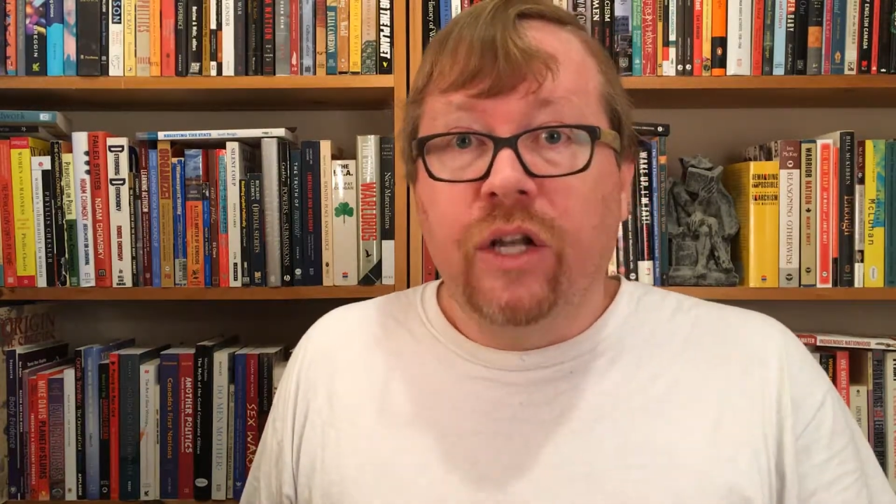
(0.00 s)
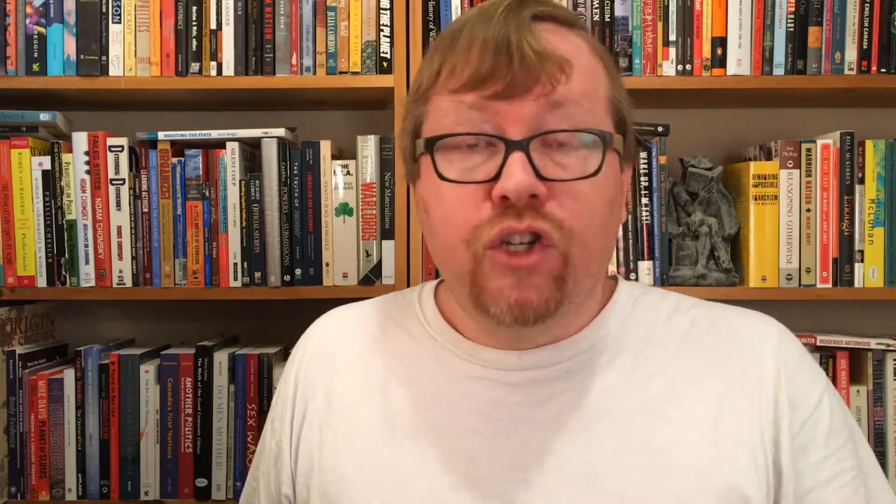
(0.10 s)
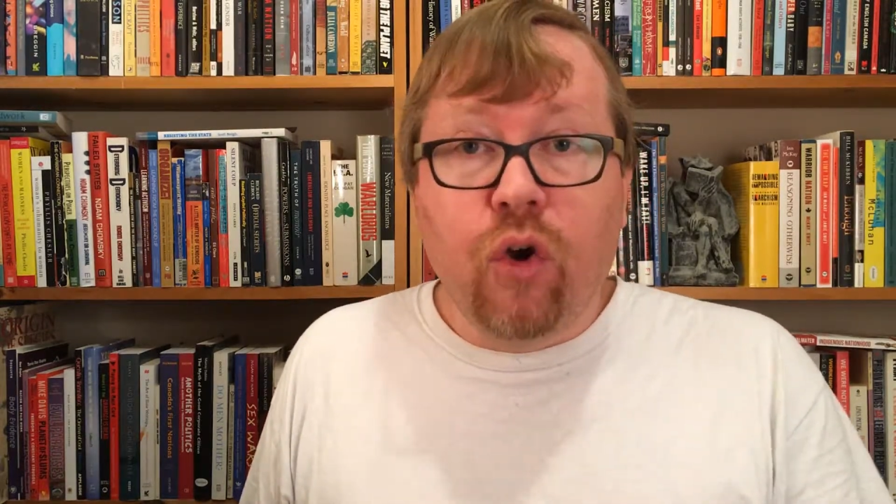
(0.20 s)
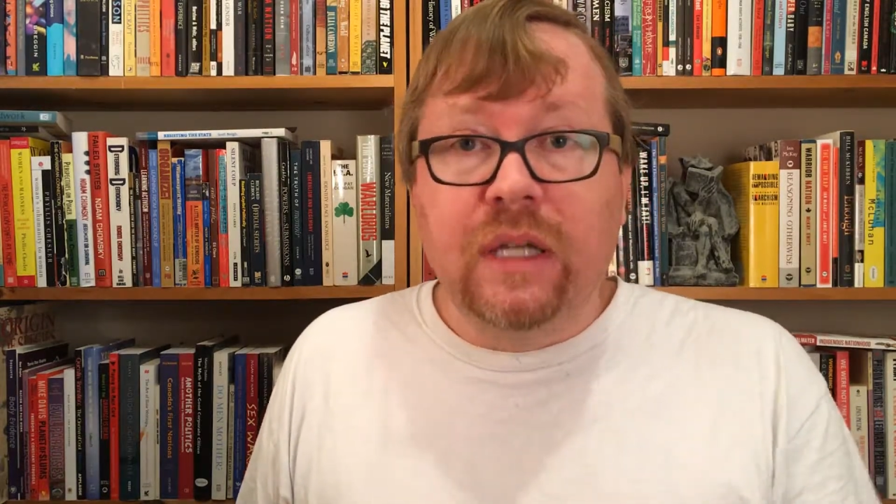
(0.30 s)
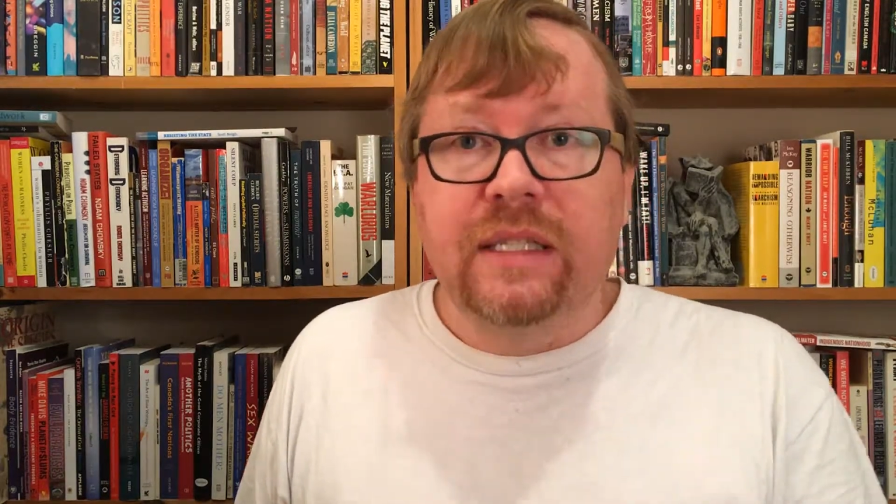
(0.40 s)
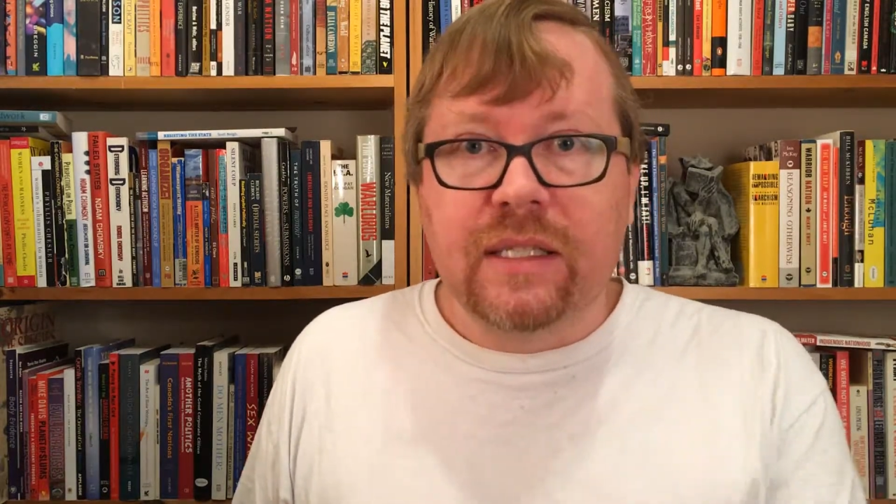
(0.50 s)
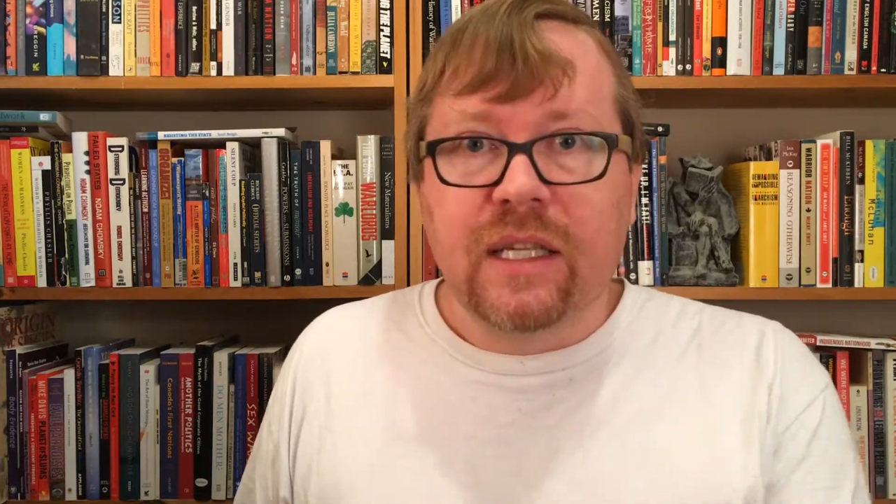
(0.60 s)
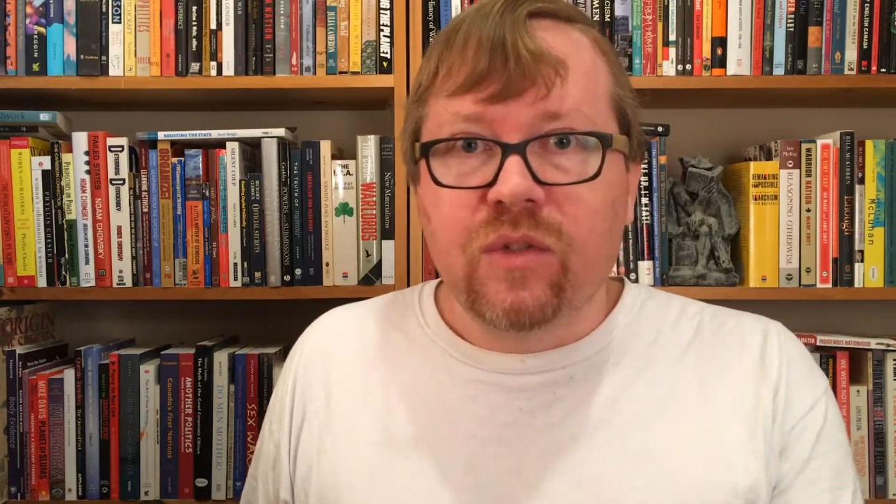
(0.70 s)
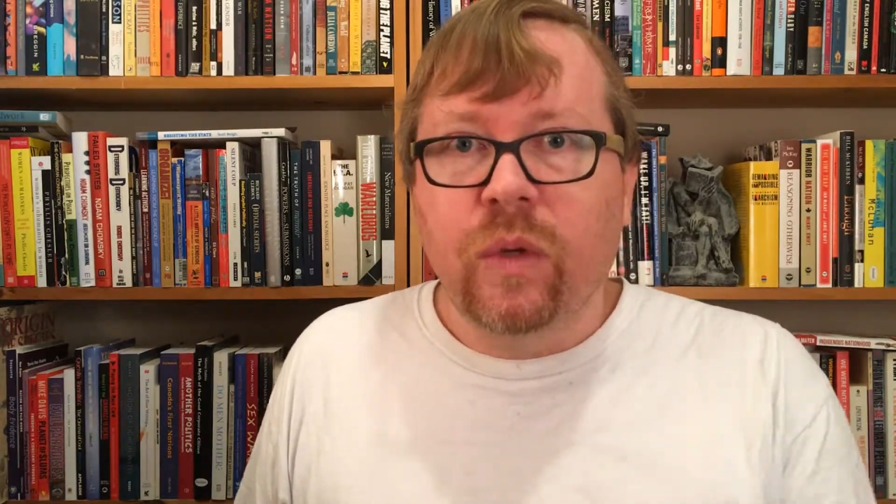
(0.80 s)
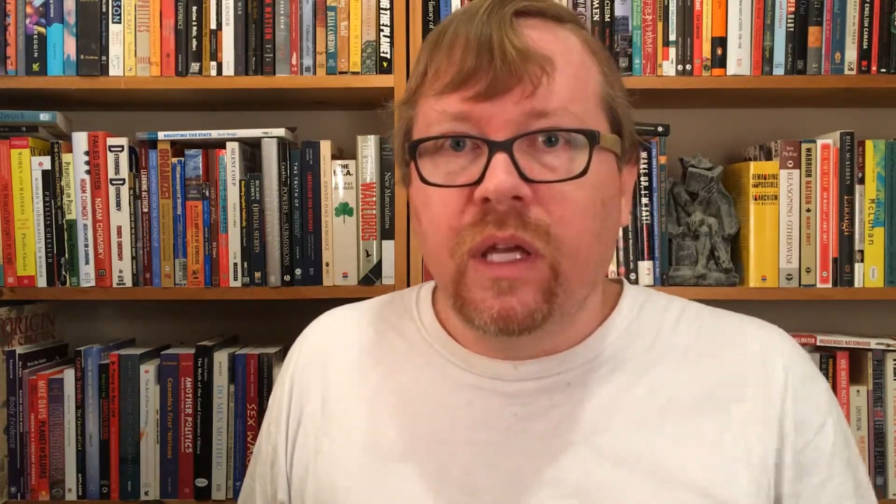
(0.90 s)
choices
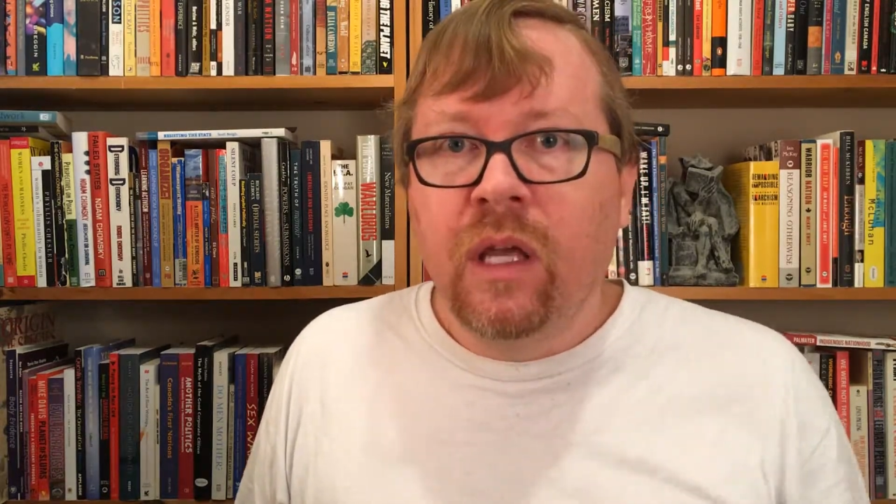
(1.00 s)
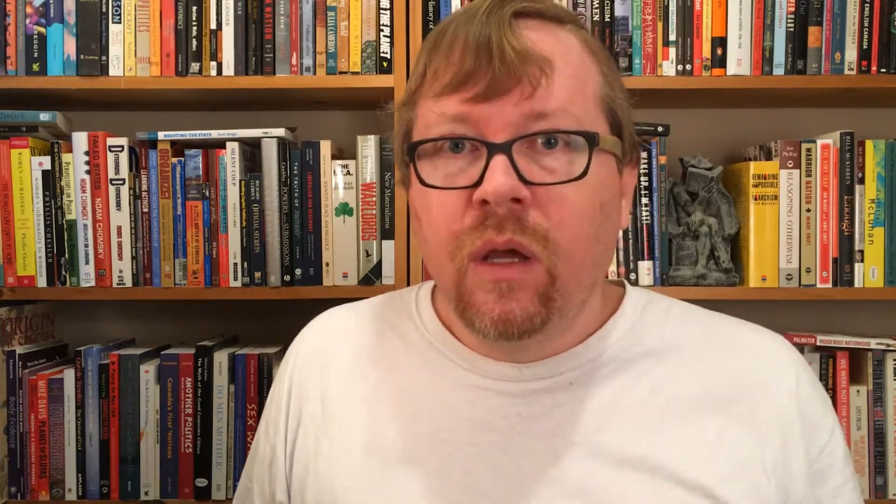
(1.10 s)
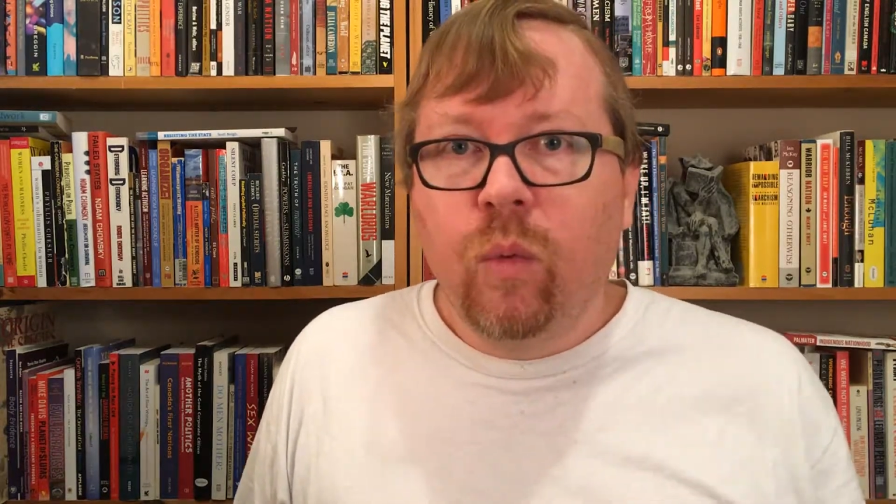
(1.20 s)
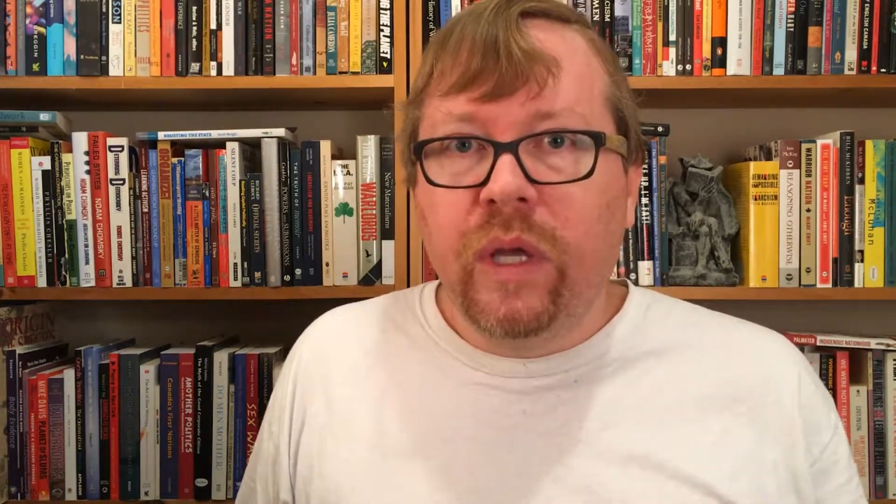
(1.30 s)
as we